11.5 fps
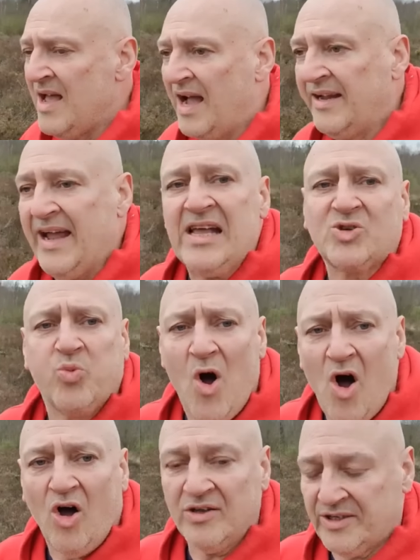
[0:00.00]
And guess
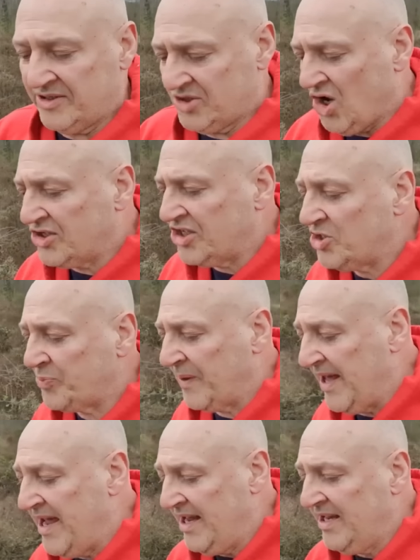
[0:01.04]
what? Scottish
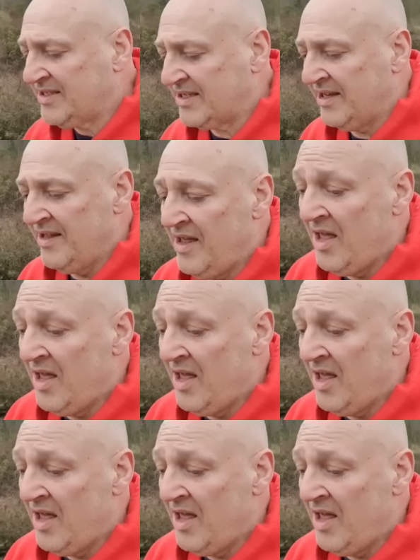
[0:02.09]
police